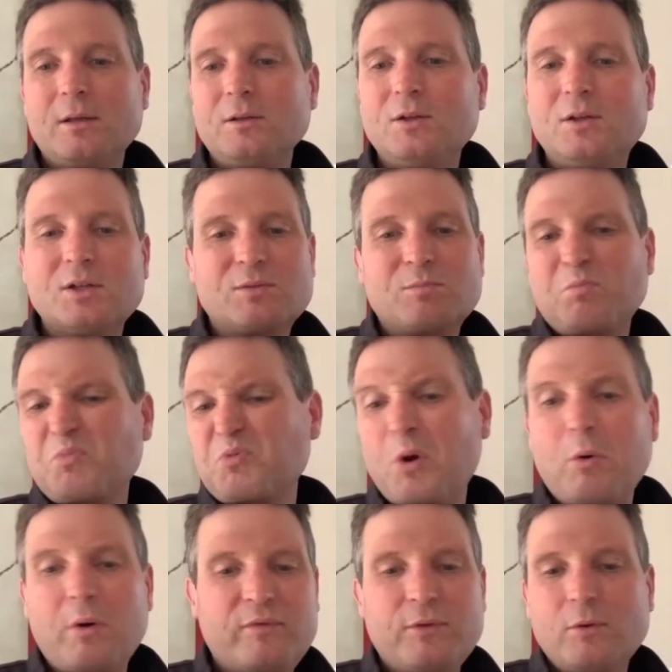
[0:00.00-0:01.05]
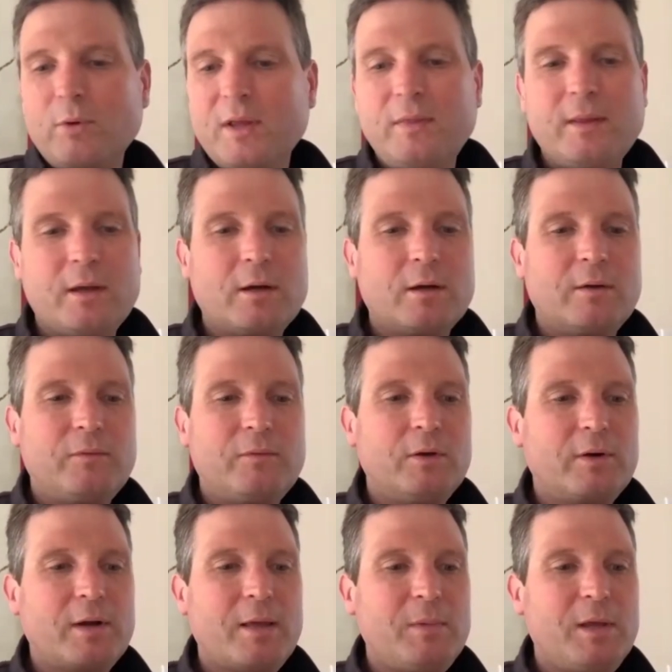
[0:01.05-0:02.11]
you just throw a few in there, if you know
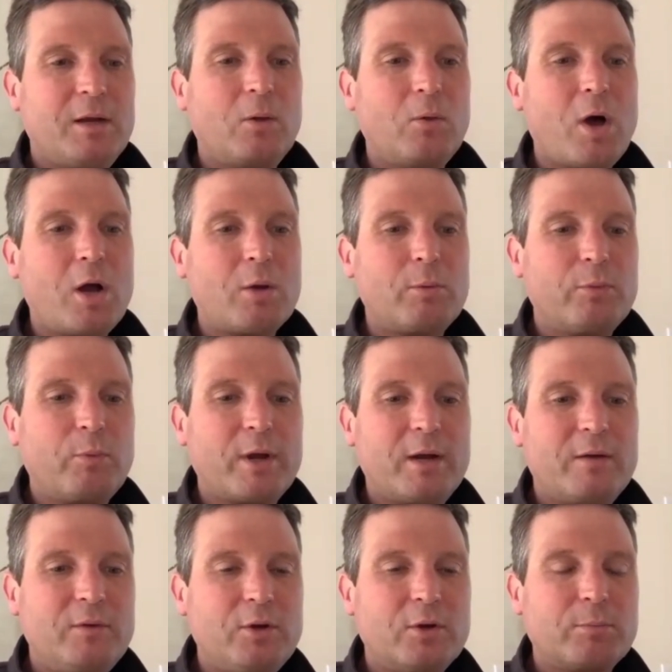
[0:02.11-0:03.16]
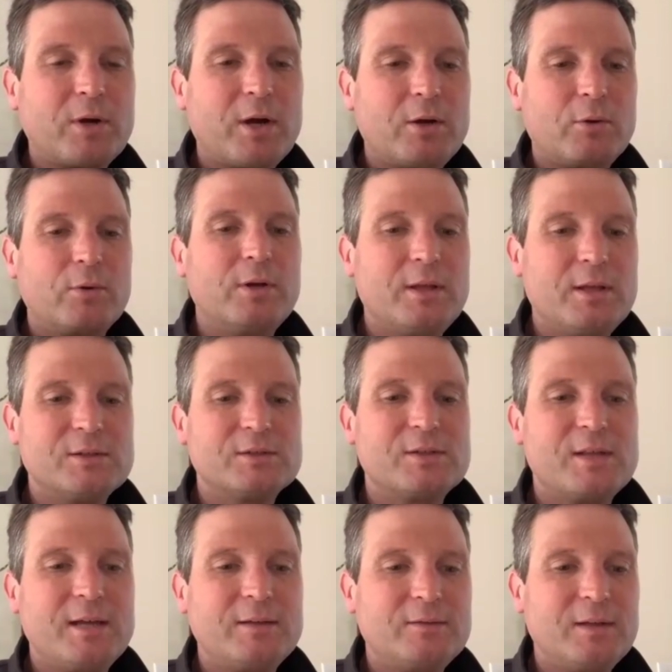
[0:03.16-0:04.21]
what I mean, along with whatever your priority is that